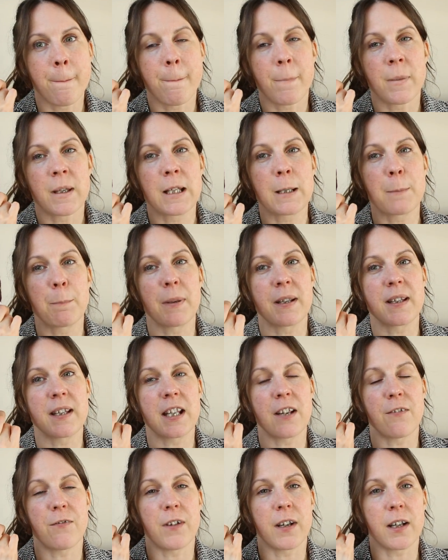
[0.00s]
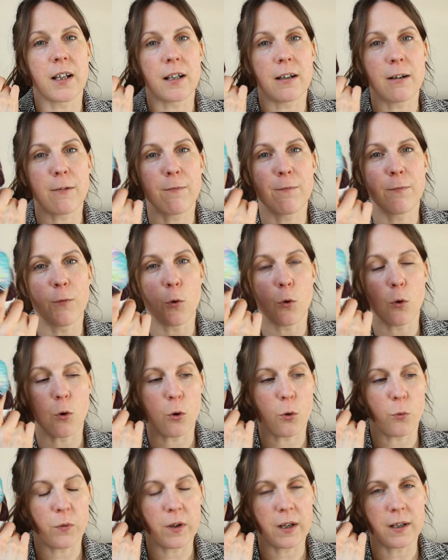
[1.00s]
specifically
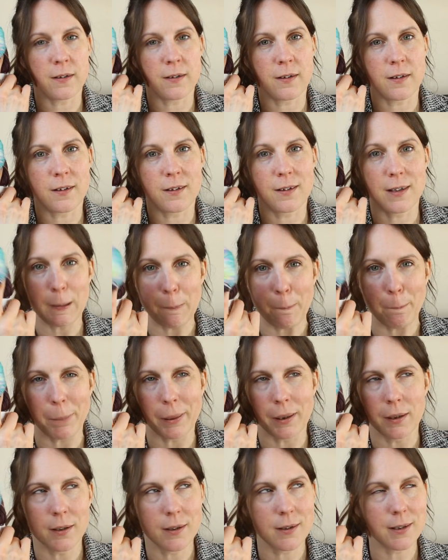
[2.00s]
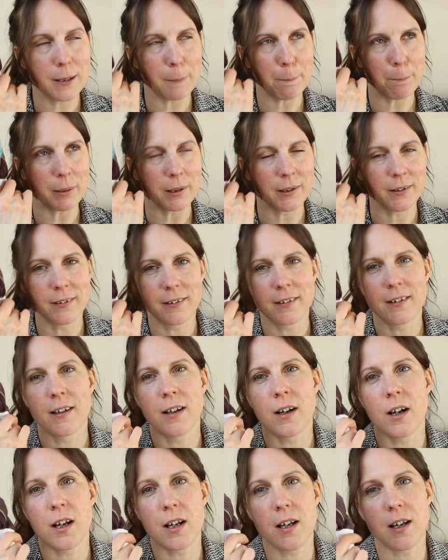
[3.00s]
for these zip
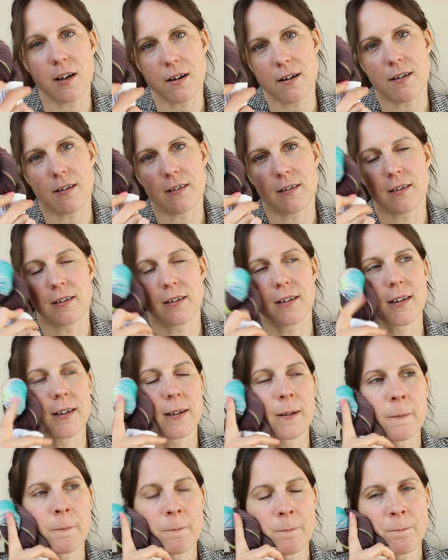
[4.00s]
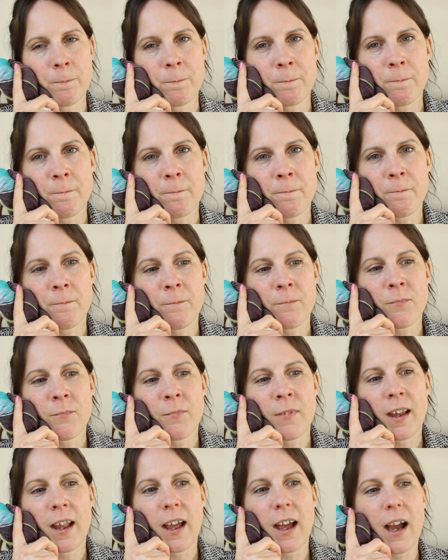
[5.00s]
yarns.
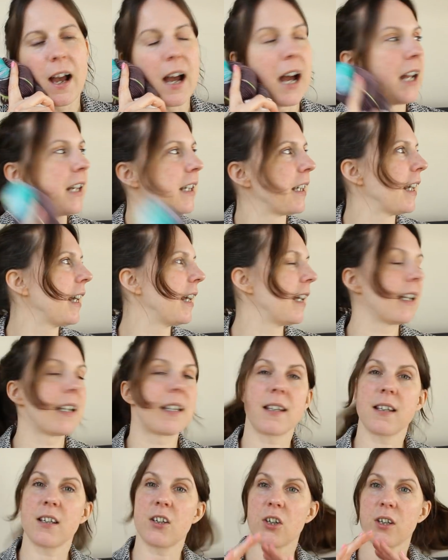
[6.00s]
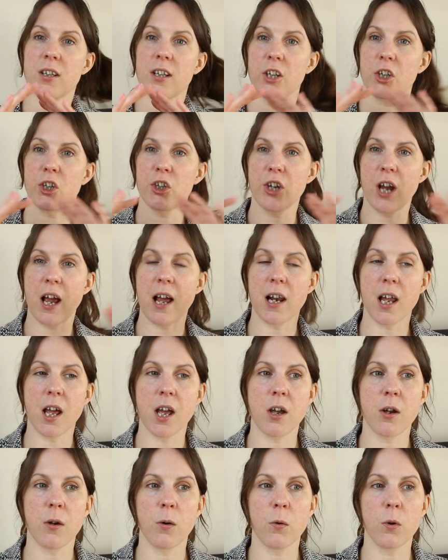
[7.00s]
And it's just a
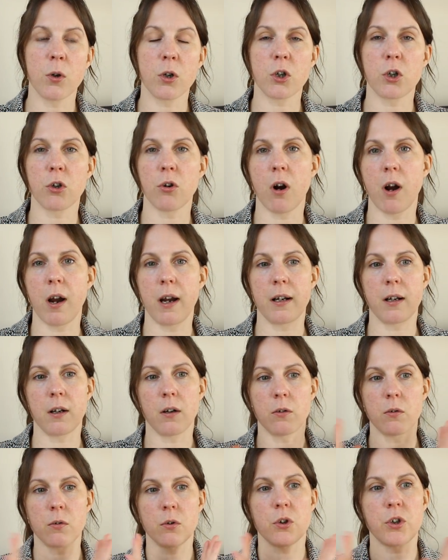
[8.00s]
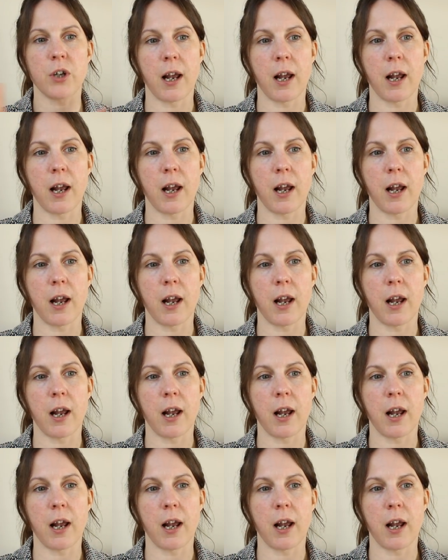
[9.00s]
shallow triangle